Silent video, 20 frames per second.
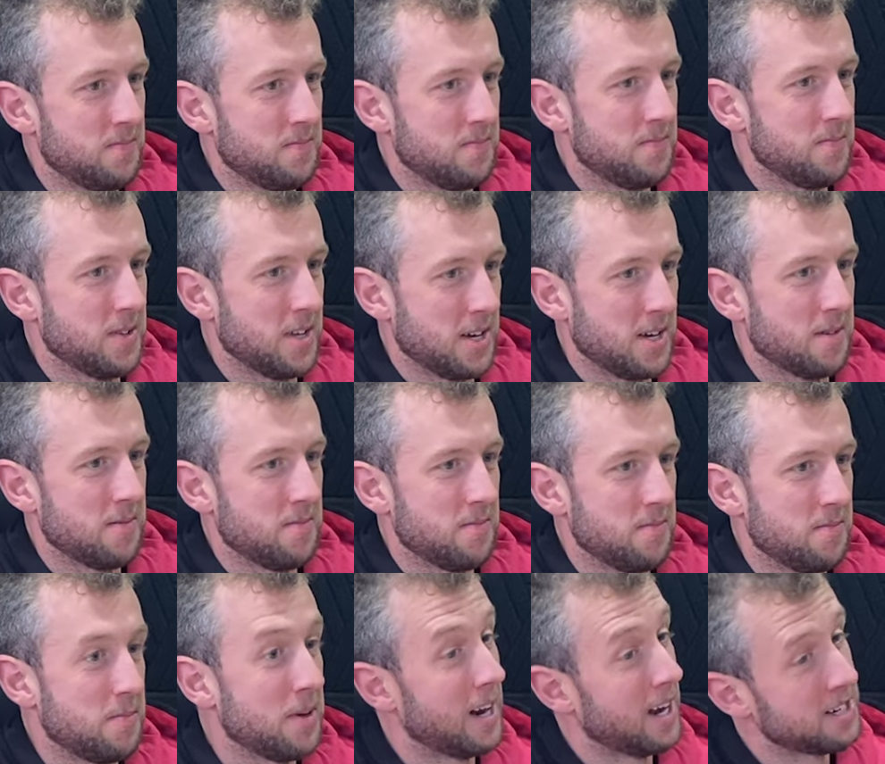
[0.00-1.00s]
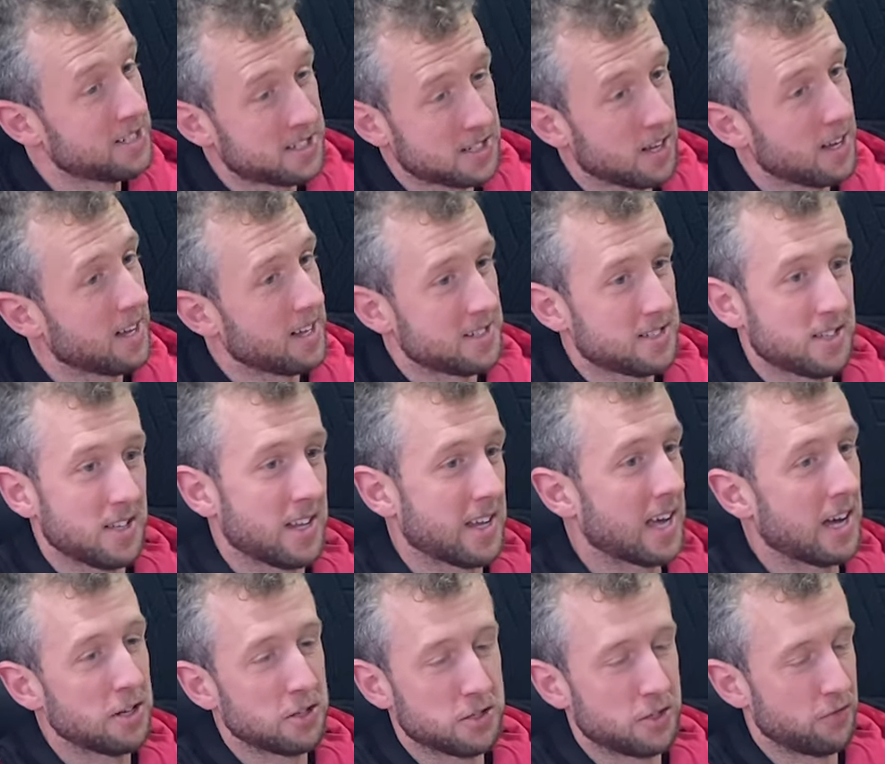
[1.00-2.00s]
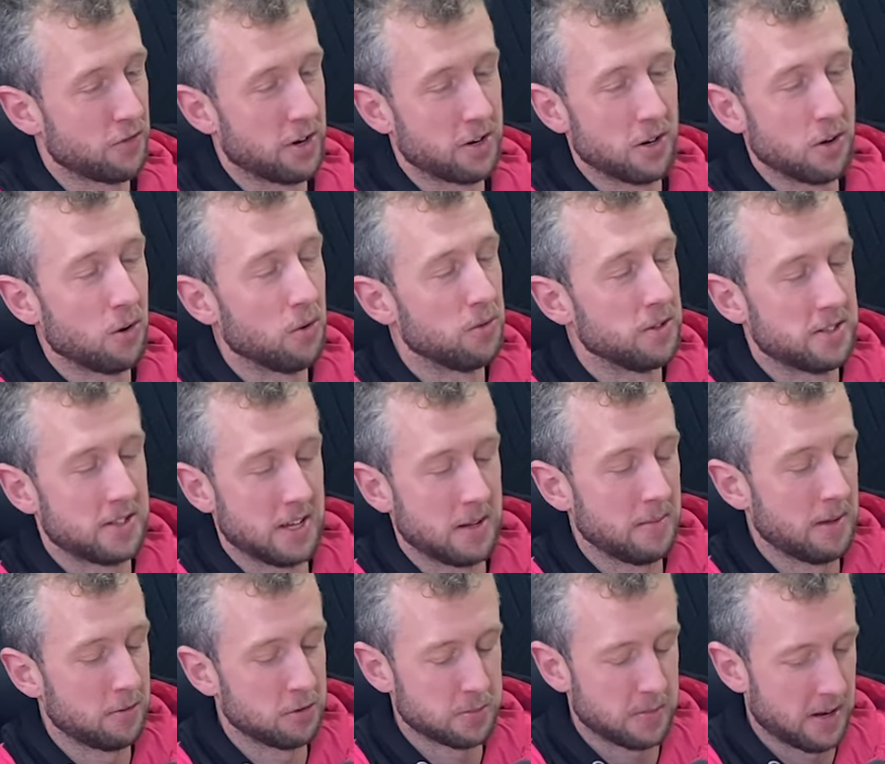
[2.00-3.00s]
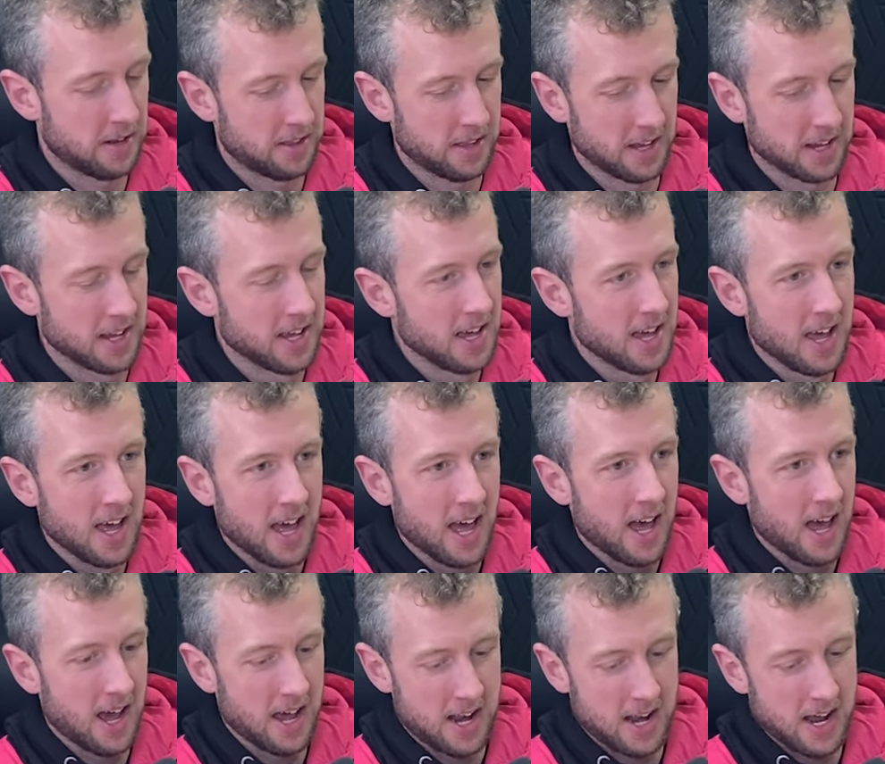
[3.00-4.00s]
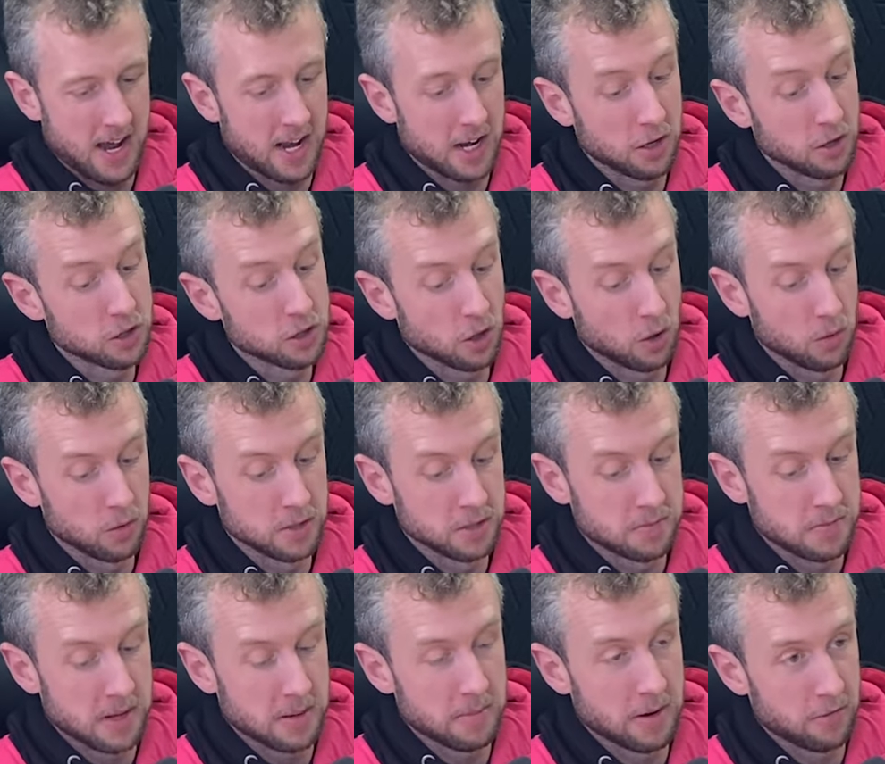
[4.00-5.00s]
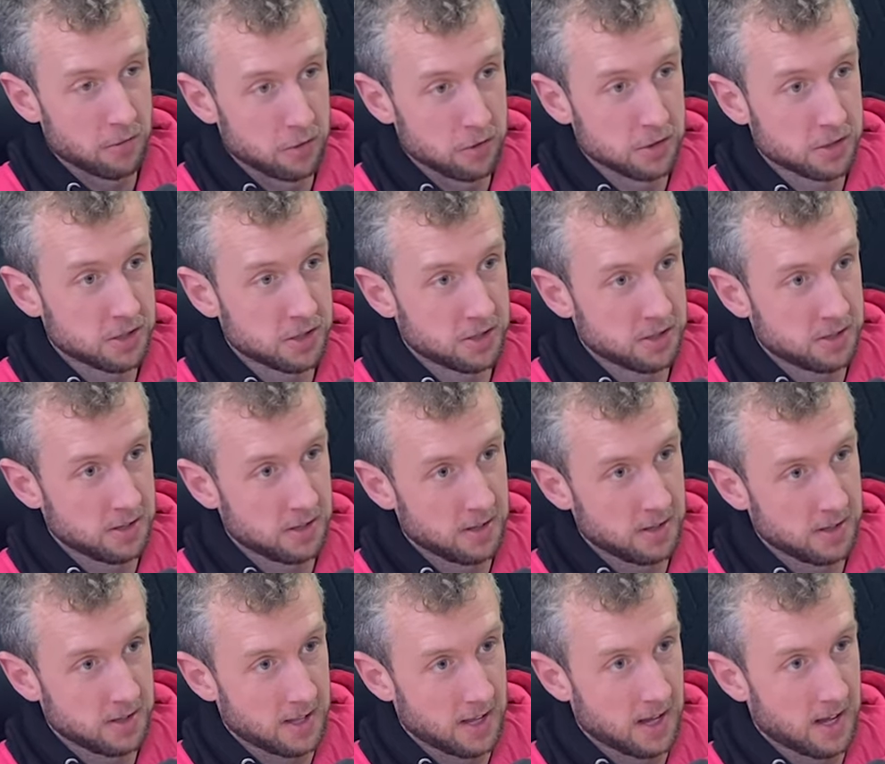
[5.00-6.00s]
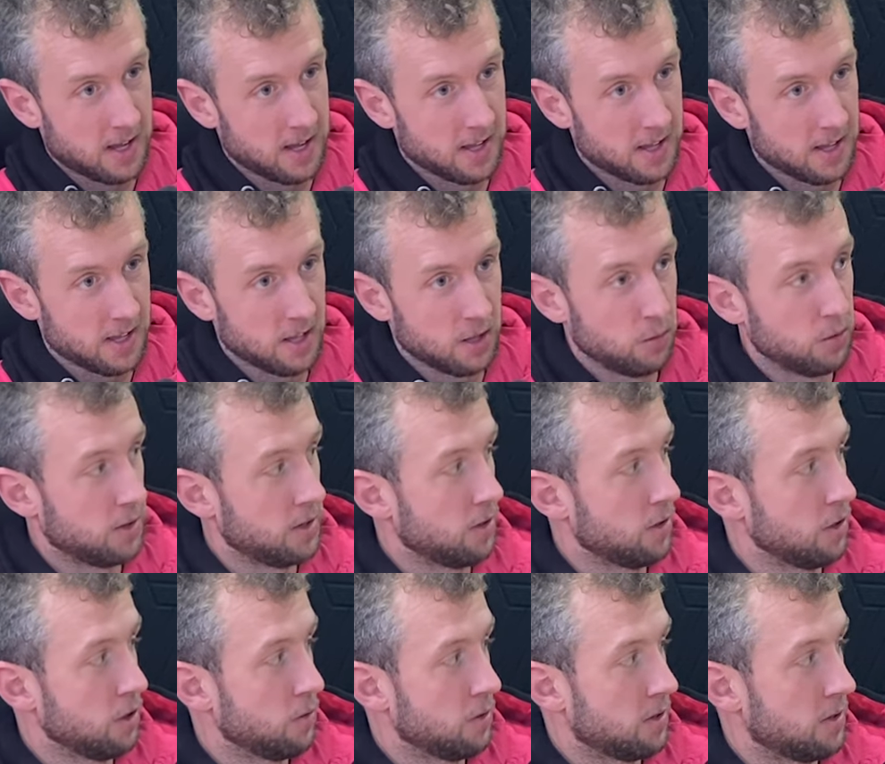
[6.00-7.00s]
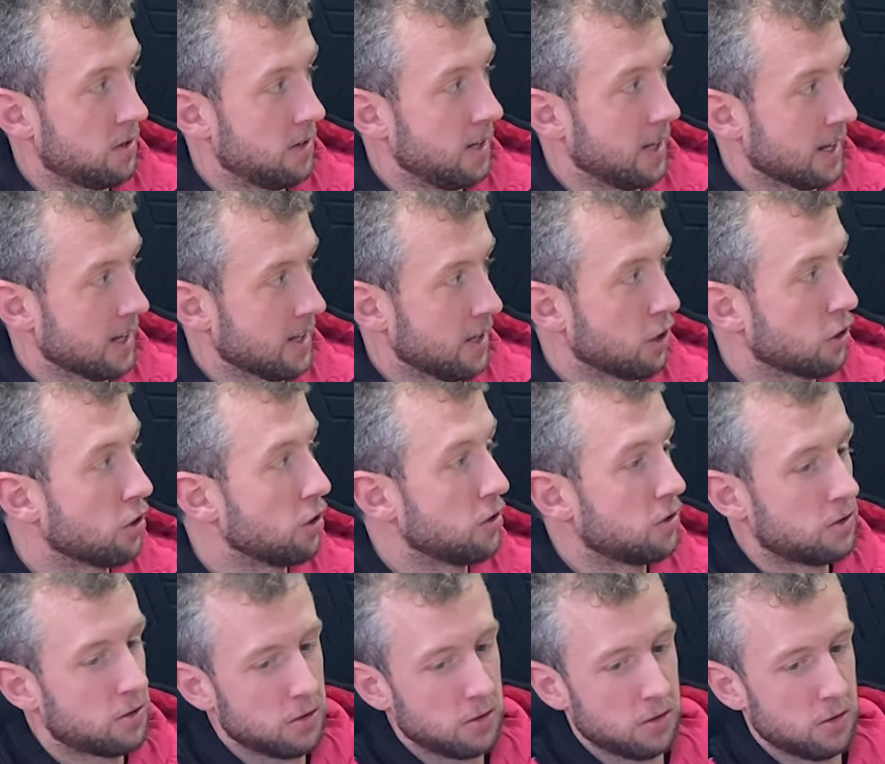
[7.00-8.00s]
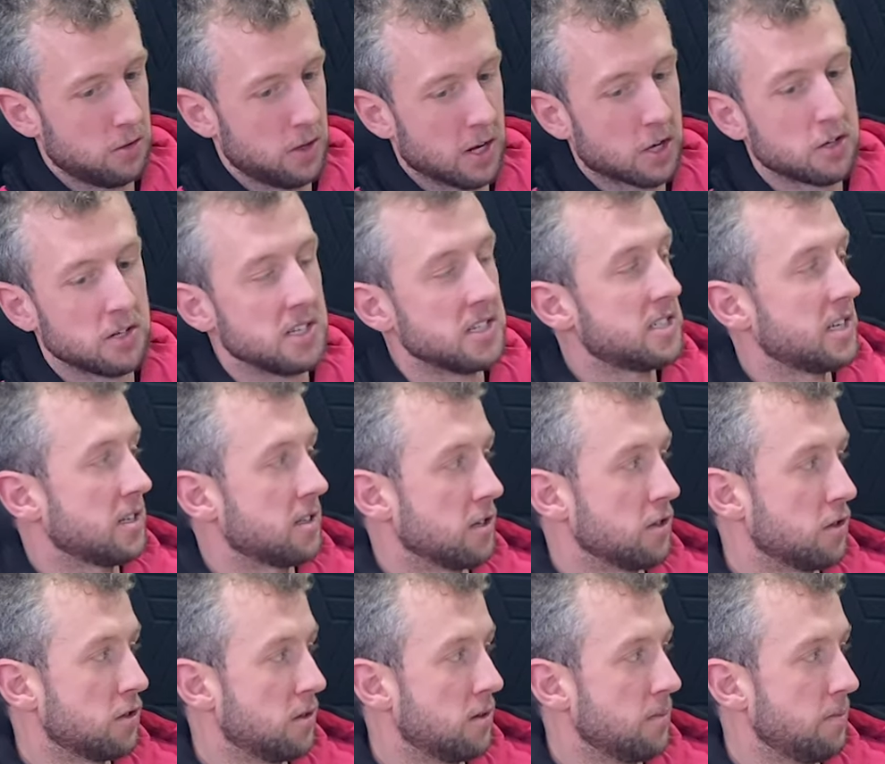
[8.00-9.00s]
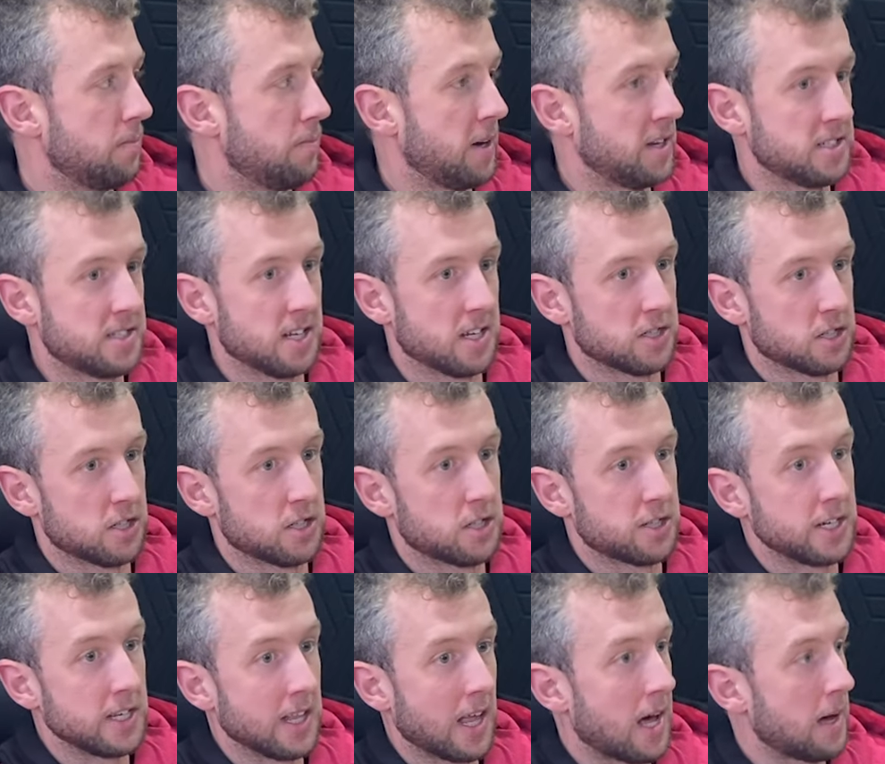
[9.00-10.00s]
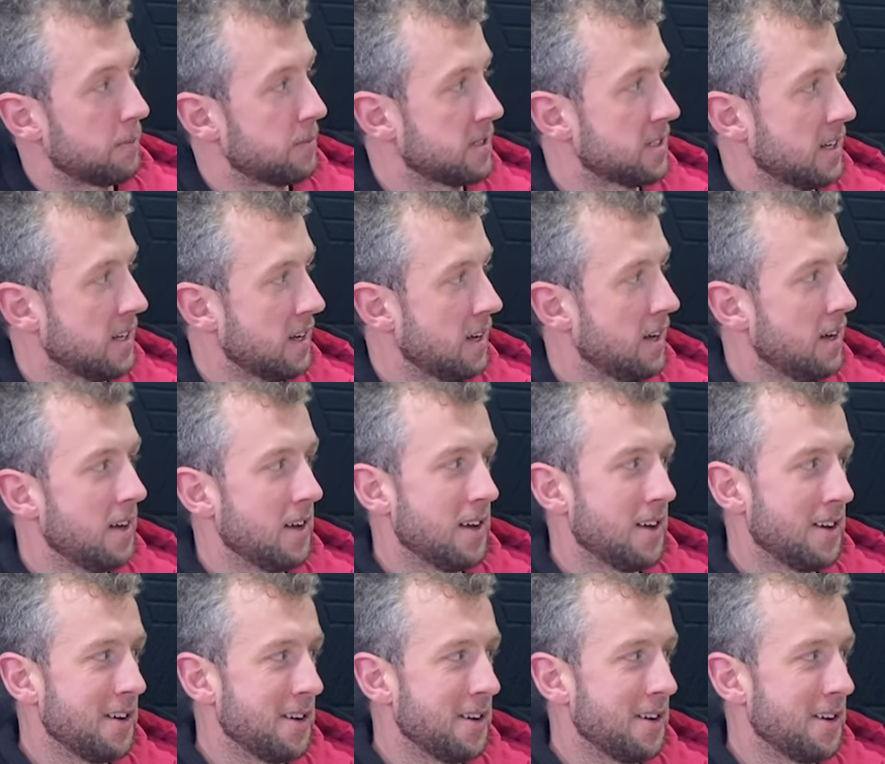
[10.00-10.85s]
Mm -hmm. Yeah. Mm-hmm. But as, as like I used to run all the time. That was I, my I need to get back into and, it. And I, I used to always make my routes that you would, you would, like, you could do, I could easily have done bits that are just three laps. Mm -hmm.